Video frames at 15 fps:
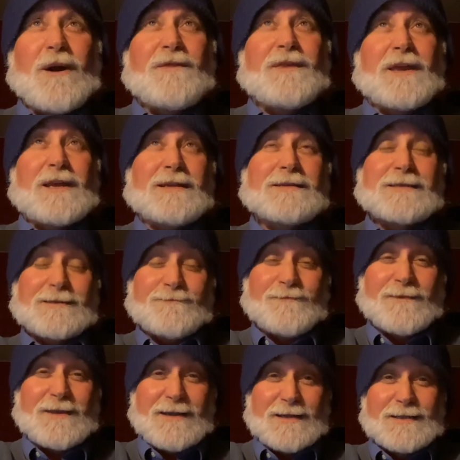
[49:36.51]
I think, is
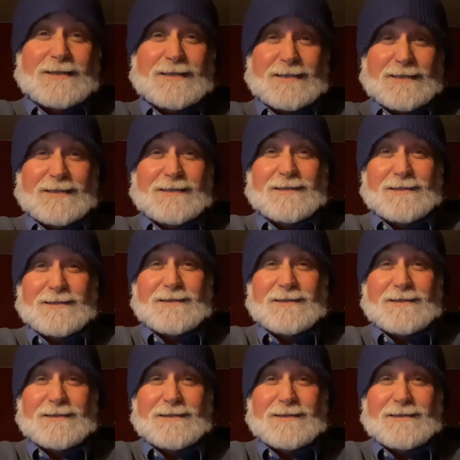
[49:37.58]
his